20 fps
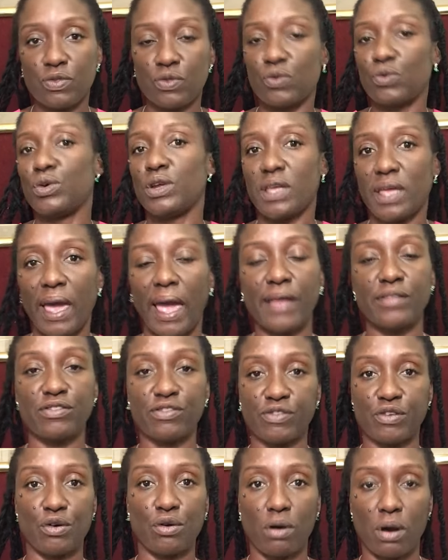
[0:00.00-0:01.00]
due to
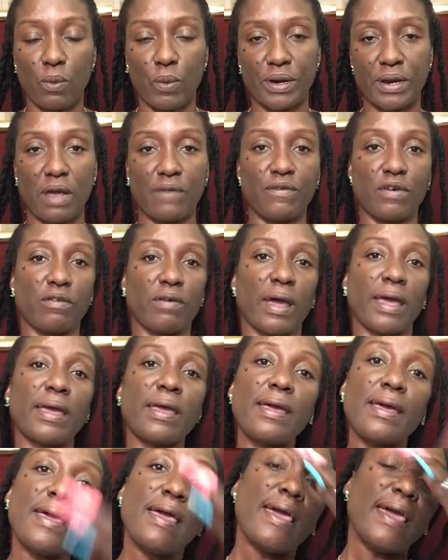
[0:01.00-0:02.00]
cancer or whatever
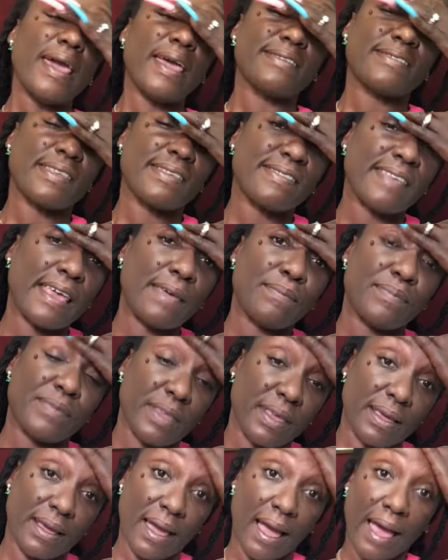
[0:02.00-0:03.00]
right it's the same
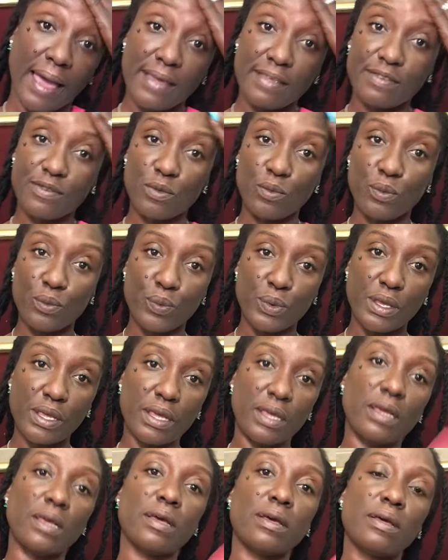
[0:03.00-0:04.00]
thing guys
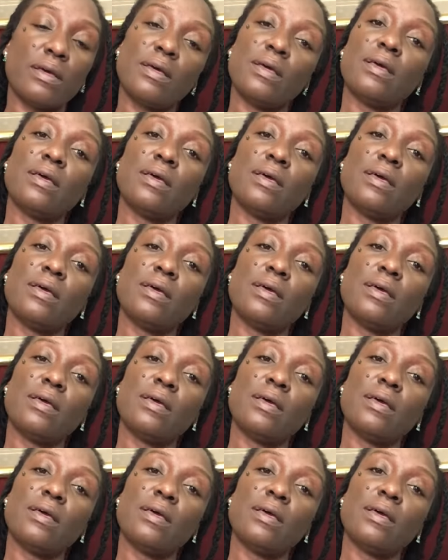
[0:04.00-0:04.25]
we